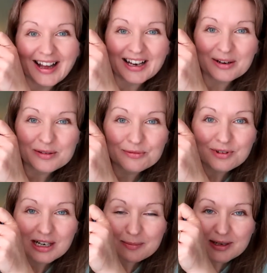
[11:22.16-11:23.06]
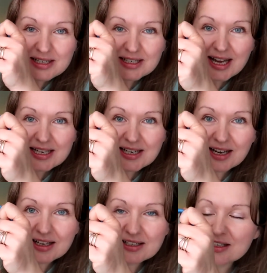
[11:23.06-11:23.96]
and I was really pleased to get
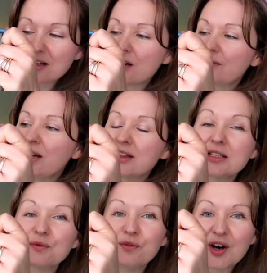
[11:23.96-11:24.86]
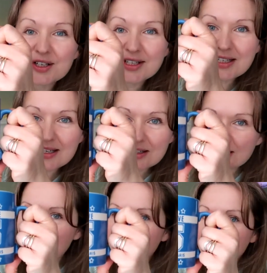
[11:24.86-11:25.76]
it because it's kind of like this varsity
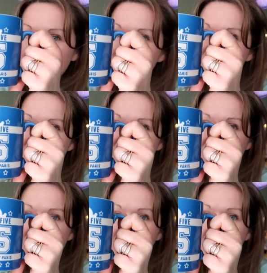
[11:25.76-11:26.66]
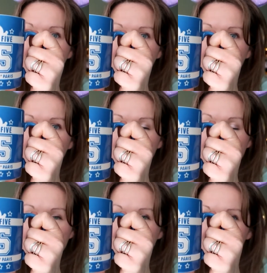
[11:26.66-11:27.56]
design that they did.
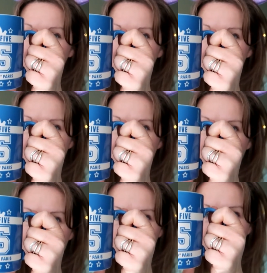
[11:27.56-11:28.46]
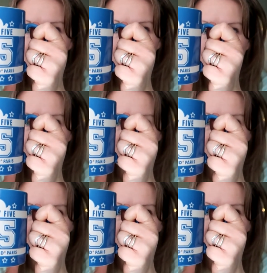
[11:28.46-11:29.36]
And yeah, I just think it's really crisp,
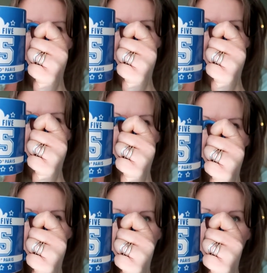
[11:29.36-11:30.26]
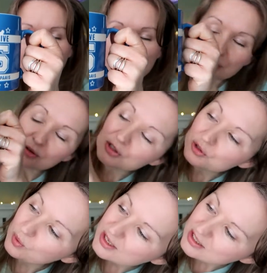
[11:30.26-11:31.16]
it's really unusual. Of course, you've got
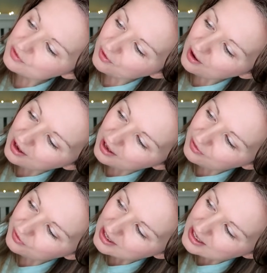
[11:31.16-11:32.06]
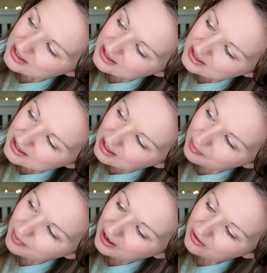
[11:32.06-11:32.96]
25 years
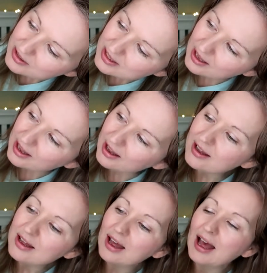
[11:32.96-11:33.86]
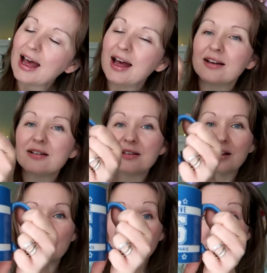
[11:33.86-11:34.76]
Disneyland Paris there, and I
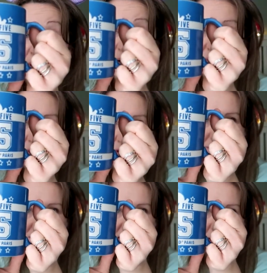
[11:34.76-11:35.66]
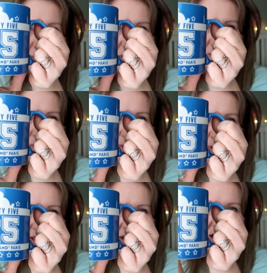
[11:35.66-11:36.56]
think the blue is a really beautiful blue.
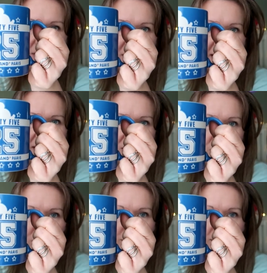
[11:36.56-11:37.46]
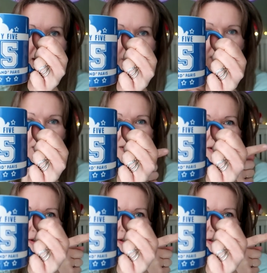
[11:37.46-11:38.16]
It's kind of like cornflower